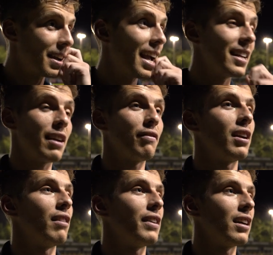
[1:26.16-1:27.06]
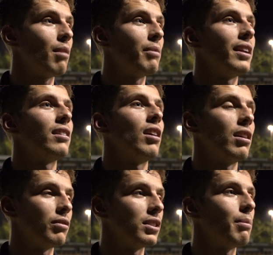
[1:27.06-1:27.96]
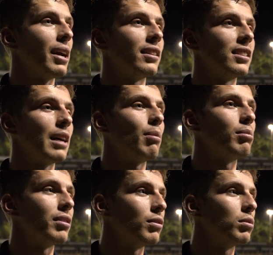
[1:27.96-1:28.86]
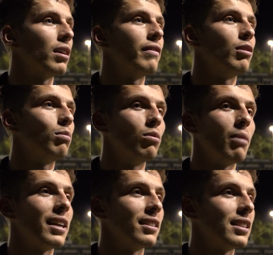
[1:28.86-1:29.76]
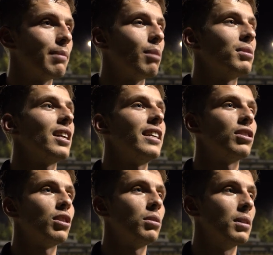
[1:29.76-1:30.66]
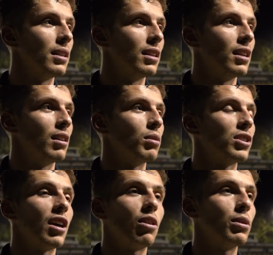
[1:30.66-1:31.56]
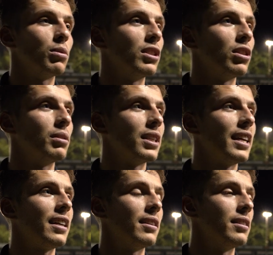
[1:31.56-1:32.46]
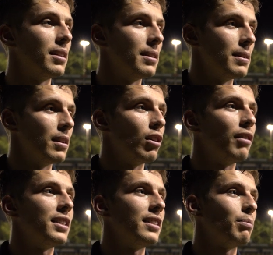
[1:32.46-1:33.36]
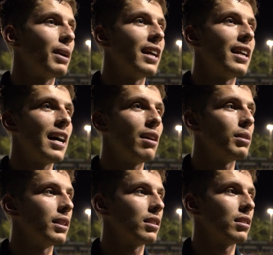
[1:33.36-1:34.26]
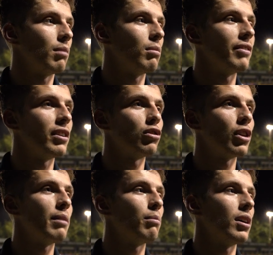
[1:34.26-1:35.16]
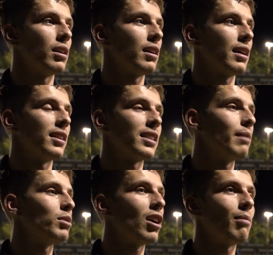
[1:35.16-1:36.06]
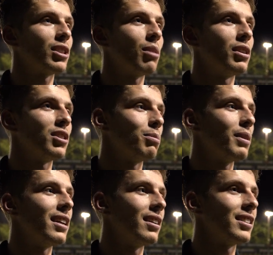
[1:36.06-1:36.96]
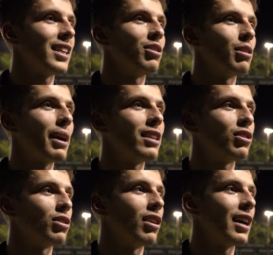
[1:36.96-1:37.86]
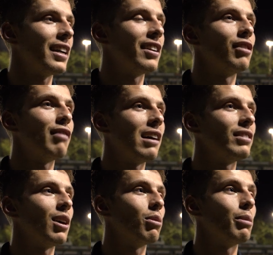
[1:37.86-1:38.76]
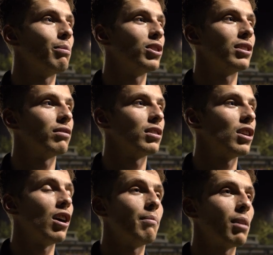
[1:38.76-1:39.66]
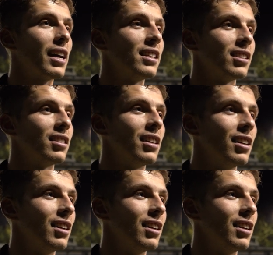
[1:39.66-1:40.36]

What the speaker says: Yeah, definitely. I think coming in, like, obviously making the step up to full-time football, making the step up to League 2, was something I always wanted to do as a kid, and obviously to be here now, I'm living a dream, but at the same time, I don't want to just be sitting on the bench or like in and around it. I want to be pushing for a starting place and